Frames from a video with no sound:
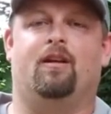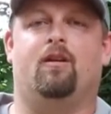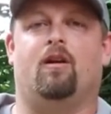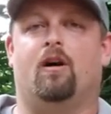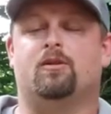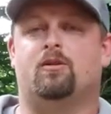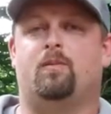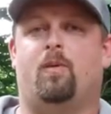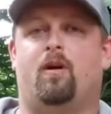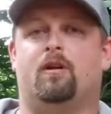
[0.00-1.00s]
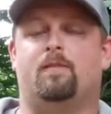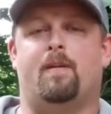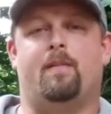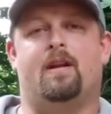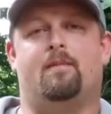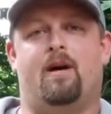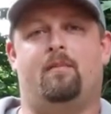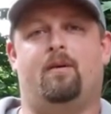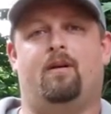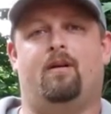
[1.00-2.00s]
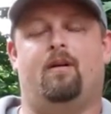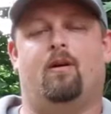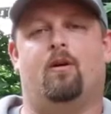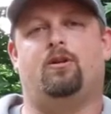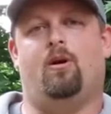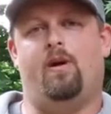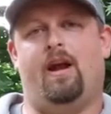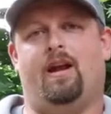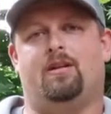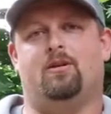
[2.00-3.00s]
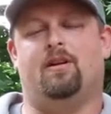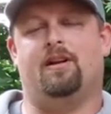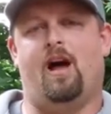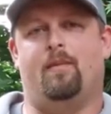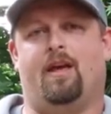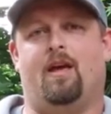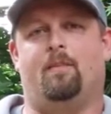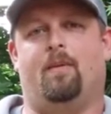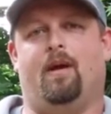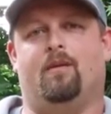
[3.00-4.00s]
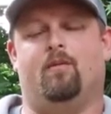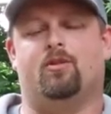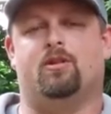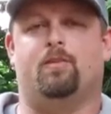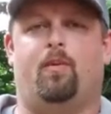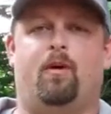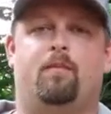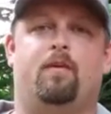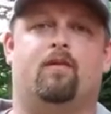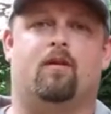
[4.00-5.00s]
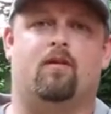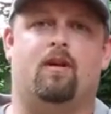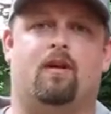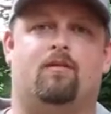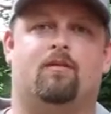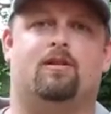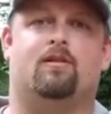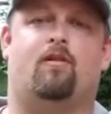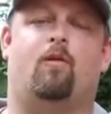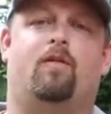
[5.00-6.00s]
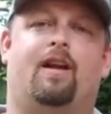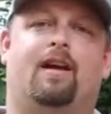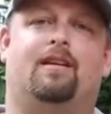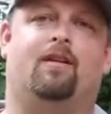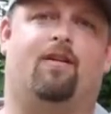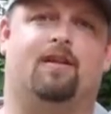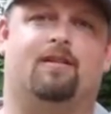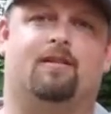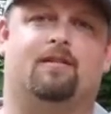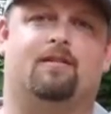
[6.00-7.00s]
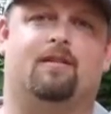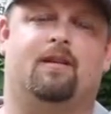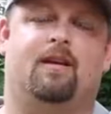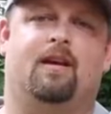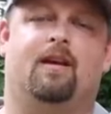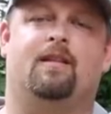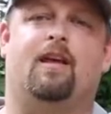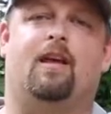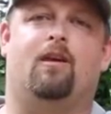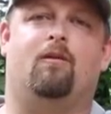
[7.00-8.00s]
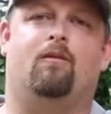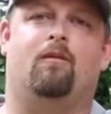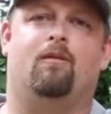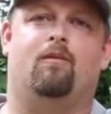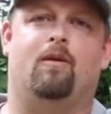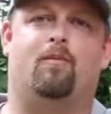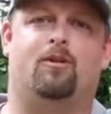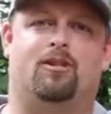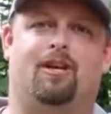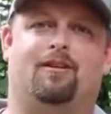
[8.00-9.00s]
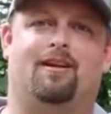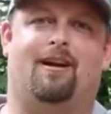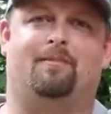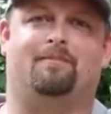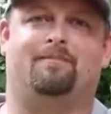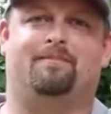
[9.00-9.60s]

You can also support us by being a member or donating to our endowment campaign, which is supporting Beaver Creek through this COVID-19 crisis. Thank you. We appreciate your time.